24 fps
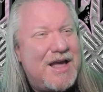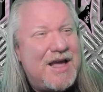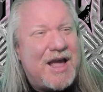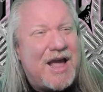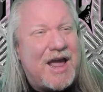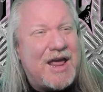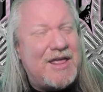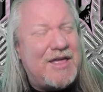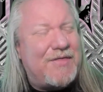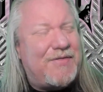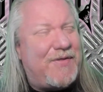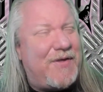
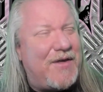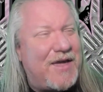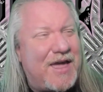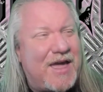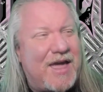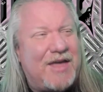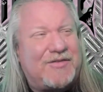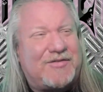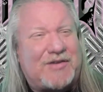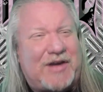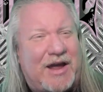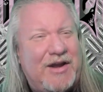the thing
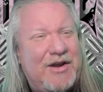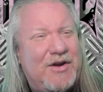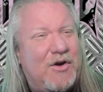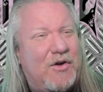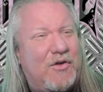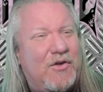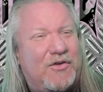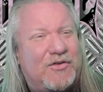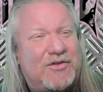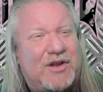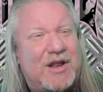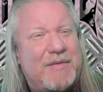is, I
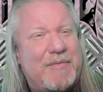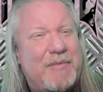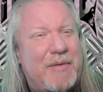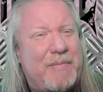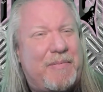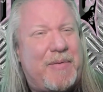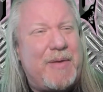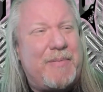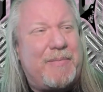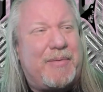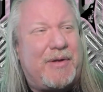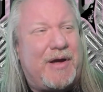know there's going to be
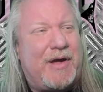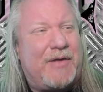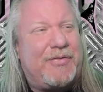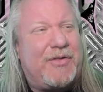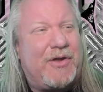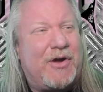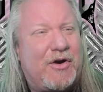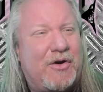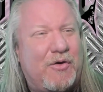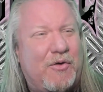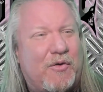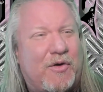people out
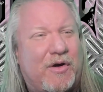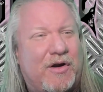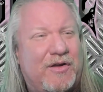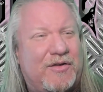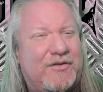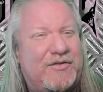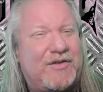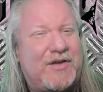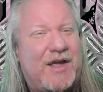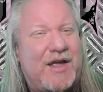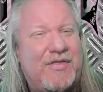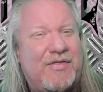there who are going
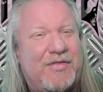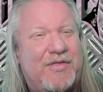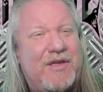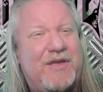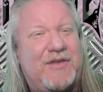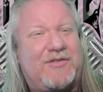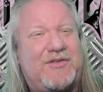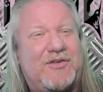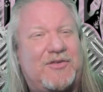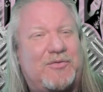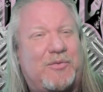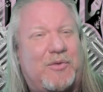to say,
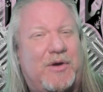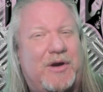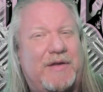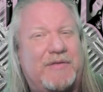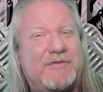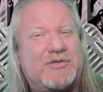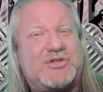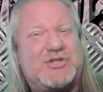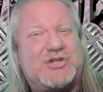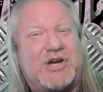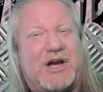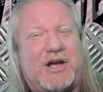this is one
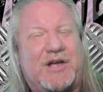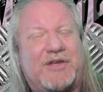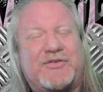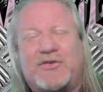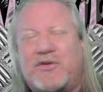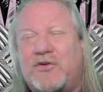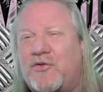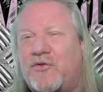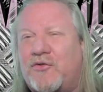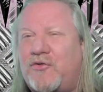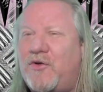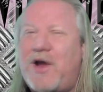of John's
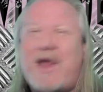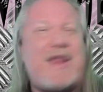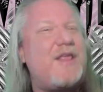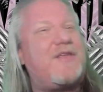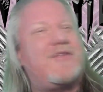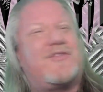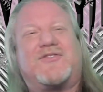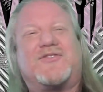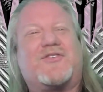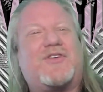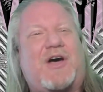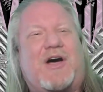
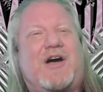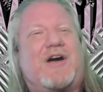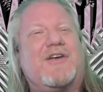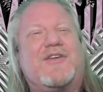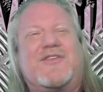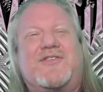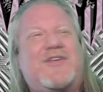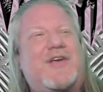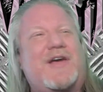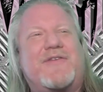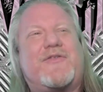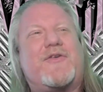greatest
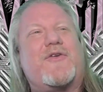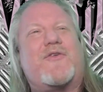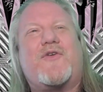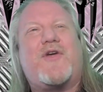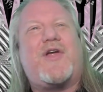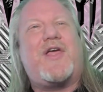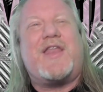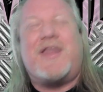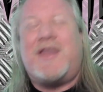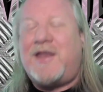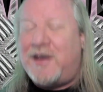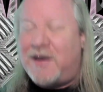songs ever
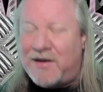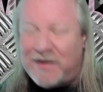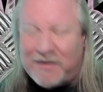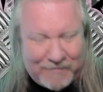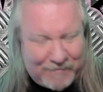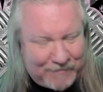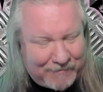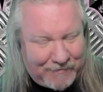written.